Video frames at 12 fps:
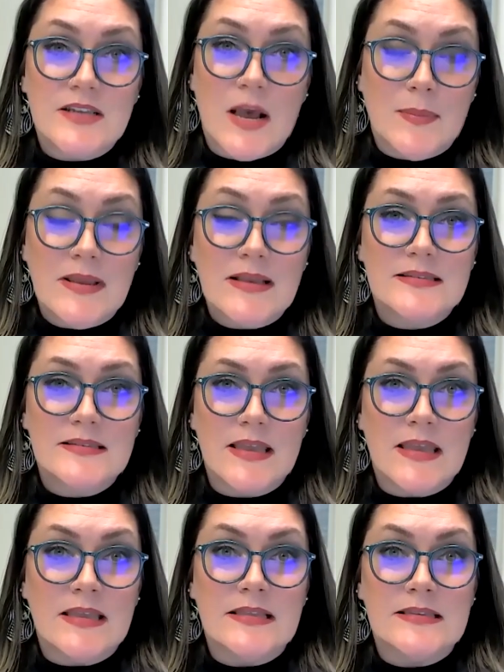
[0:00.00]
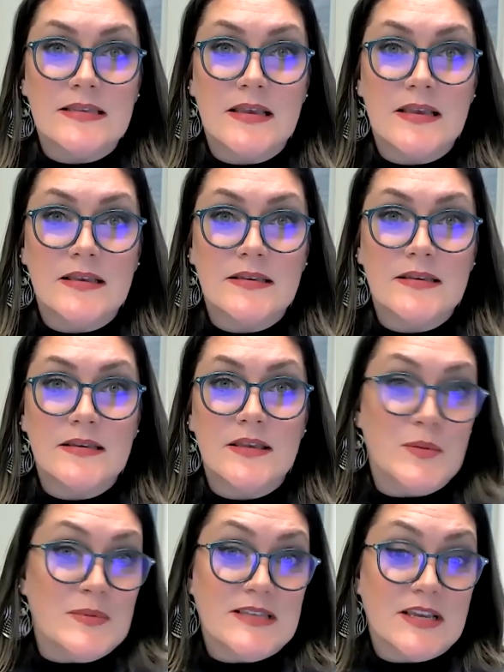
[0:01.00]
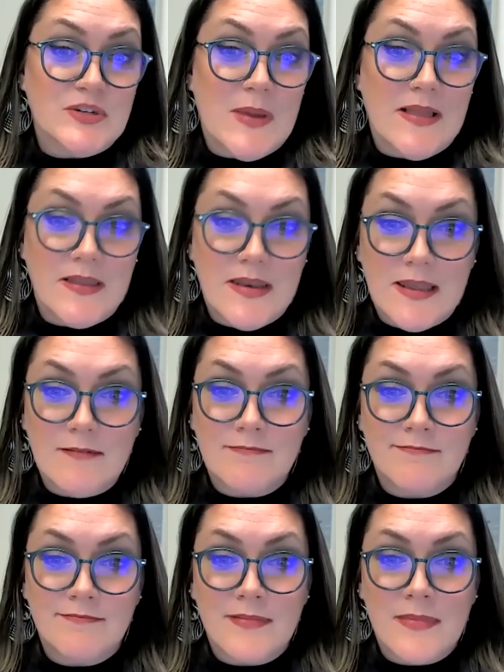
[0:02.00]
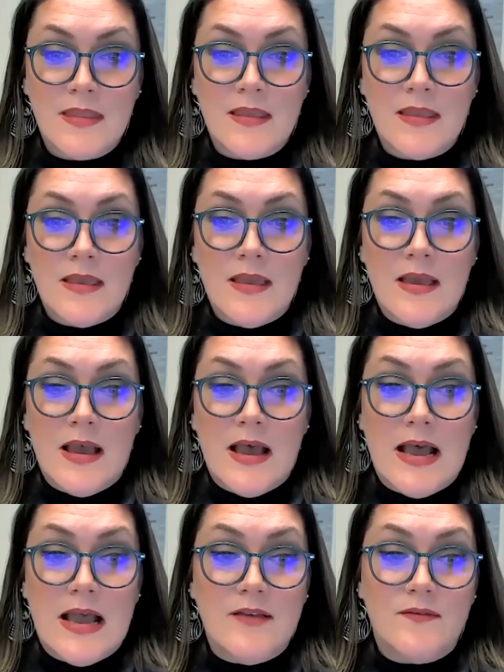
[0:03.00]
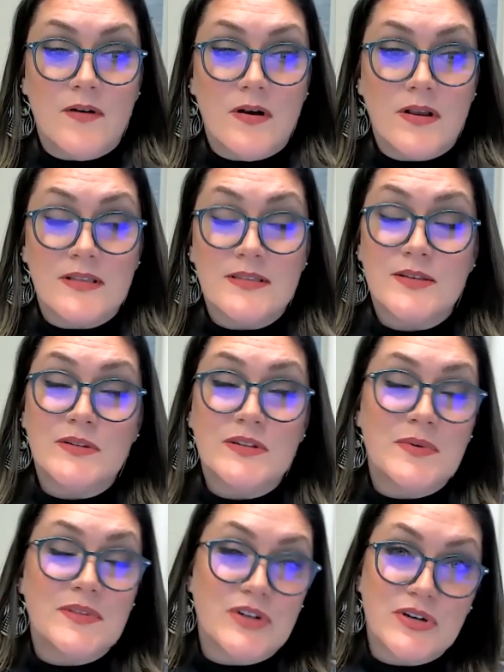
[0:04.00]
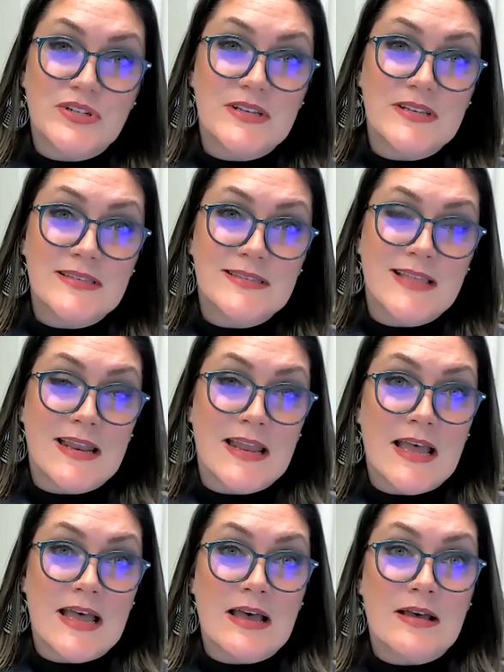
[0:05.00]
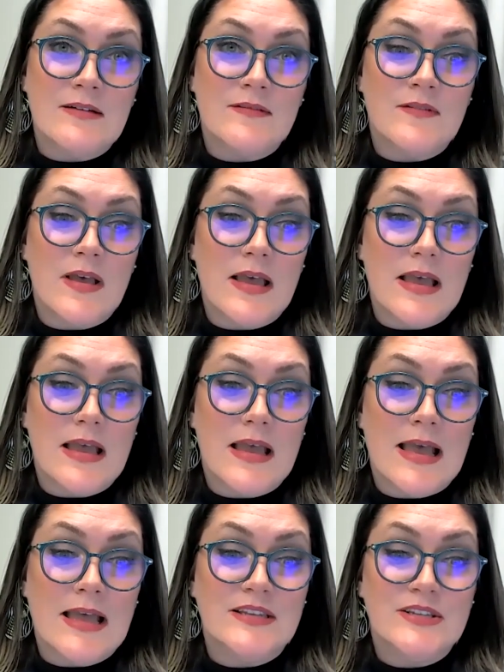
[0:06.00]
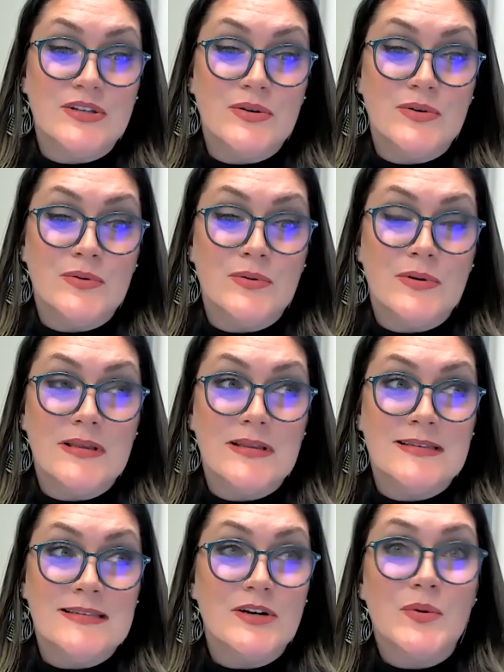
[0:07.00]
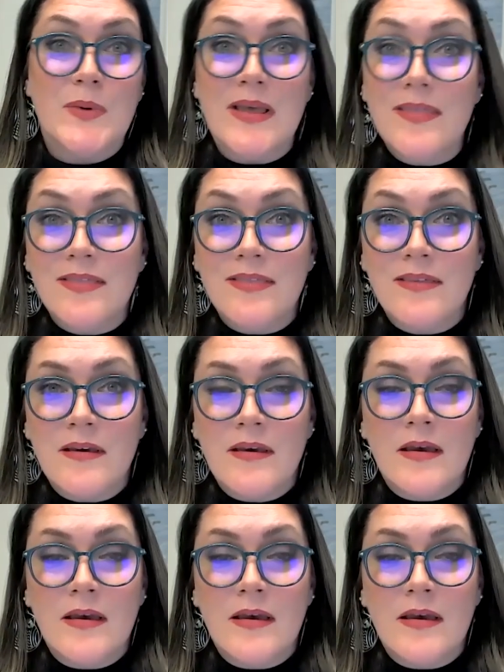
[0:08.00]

topics in human sexuality. I've consulted with churches that have had to deal with